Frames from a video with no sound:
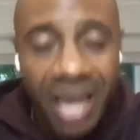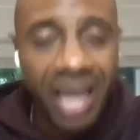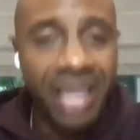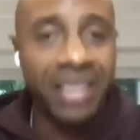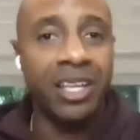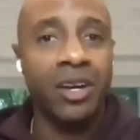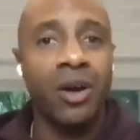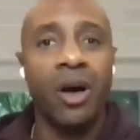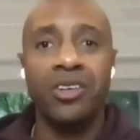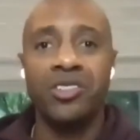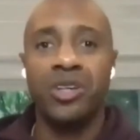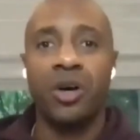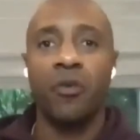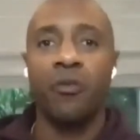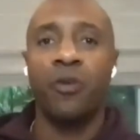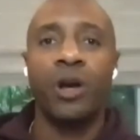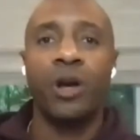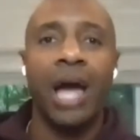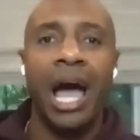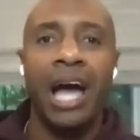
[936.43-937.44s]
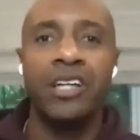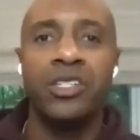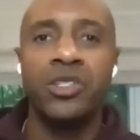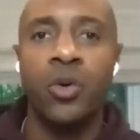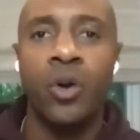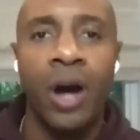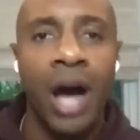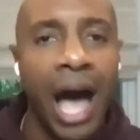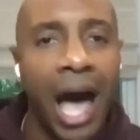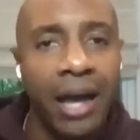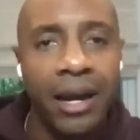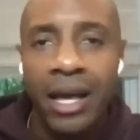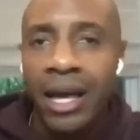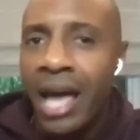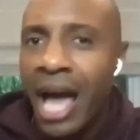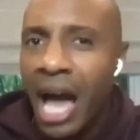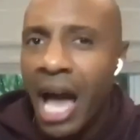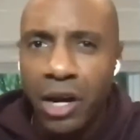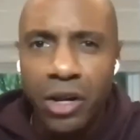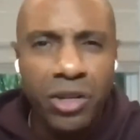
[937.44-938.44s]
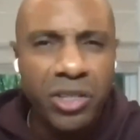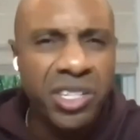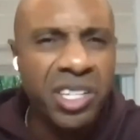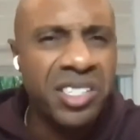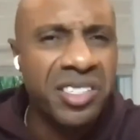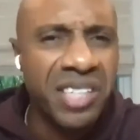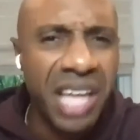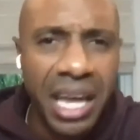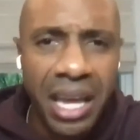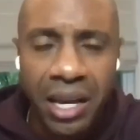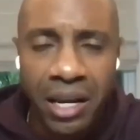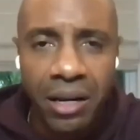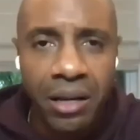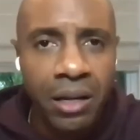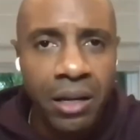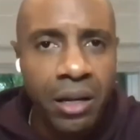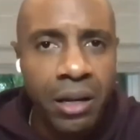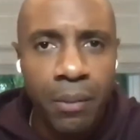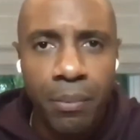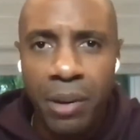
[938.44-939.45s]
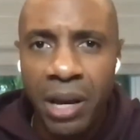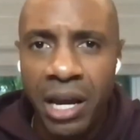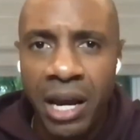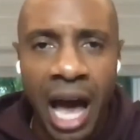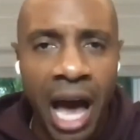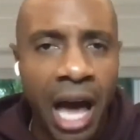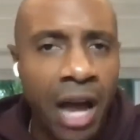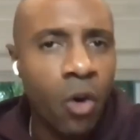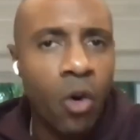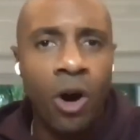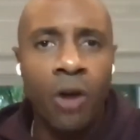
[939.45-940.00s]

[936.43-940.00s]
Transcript: And then also for guys who are hot, how do you sustain being hot?